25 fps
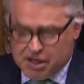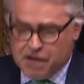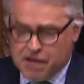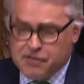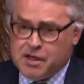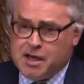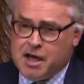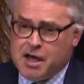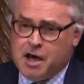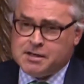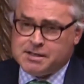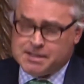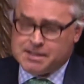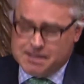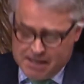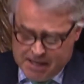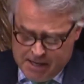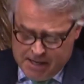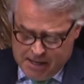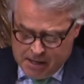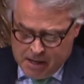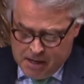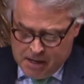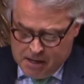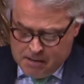Yet they are
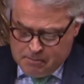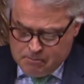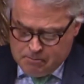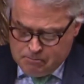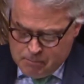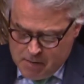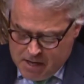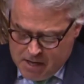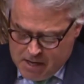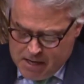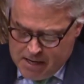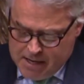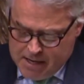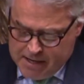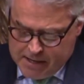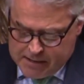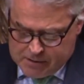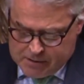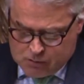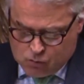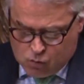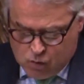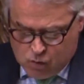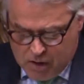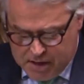seen merely
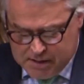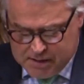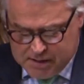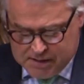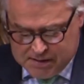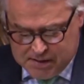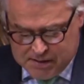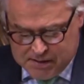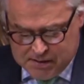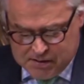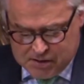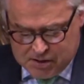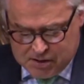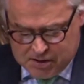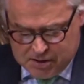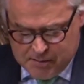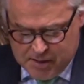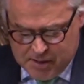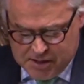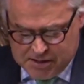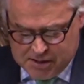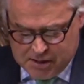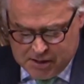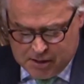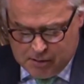as witnesses to
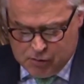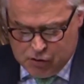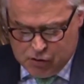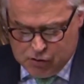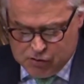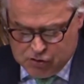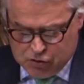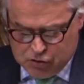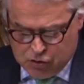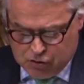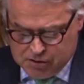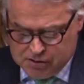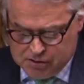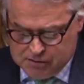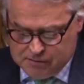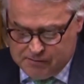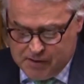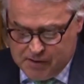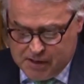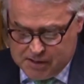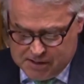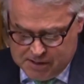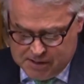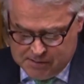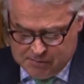domestic abuse, not as
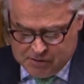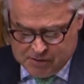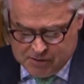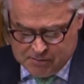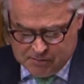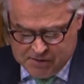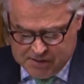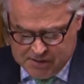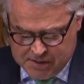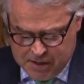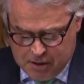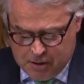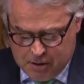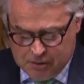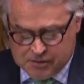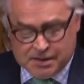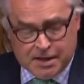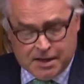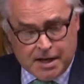victims themselves.